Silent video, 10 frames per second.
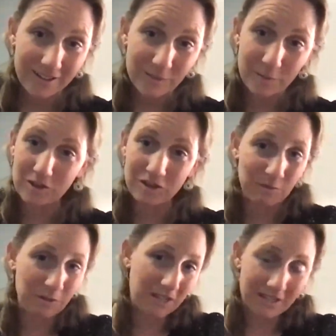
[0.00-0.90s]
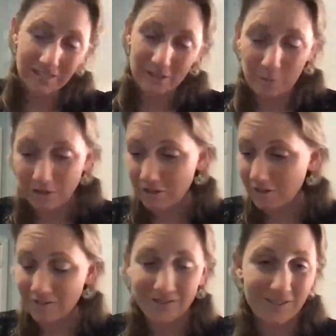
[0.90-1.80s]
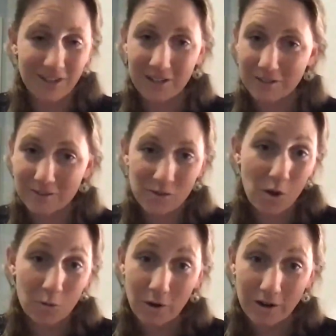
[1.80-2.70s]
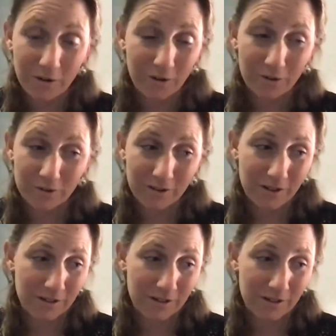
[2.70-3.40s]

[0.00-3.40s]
especially being an independent songwriter.